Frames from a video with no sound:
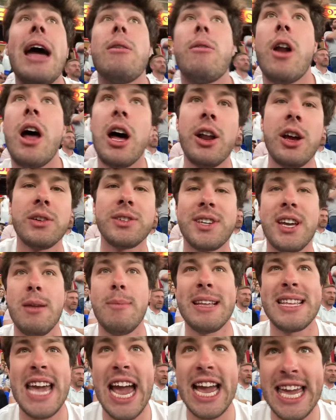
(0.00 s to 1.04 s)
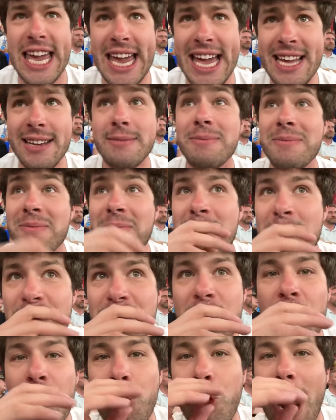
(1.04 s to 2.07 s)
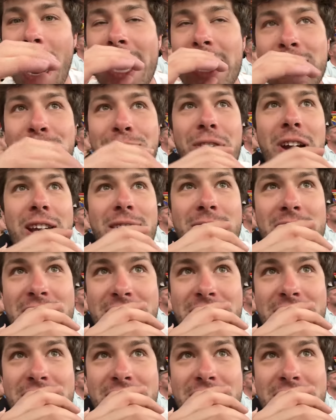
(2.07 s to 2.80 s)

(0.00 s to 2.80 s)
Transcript: Ronaldo's going to be taking it right in front of us.